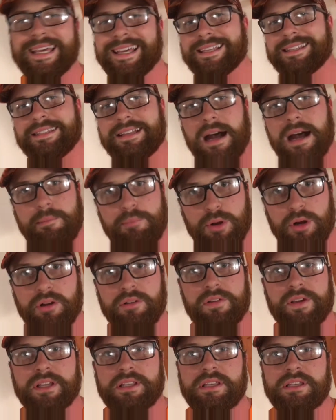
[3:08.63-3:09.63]
It's not
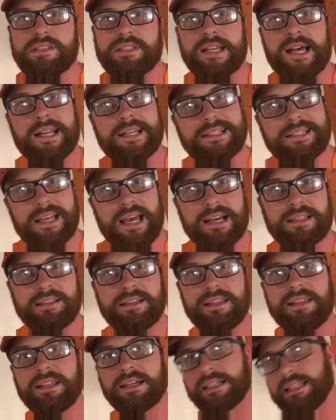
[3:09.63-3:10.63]
perfect. It's not
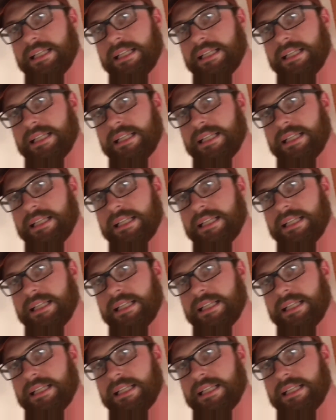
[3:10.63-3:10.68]
exactly the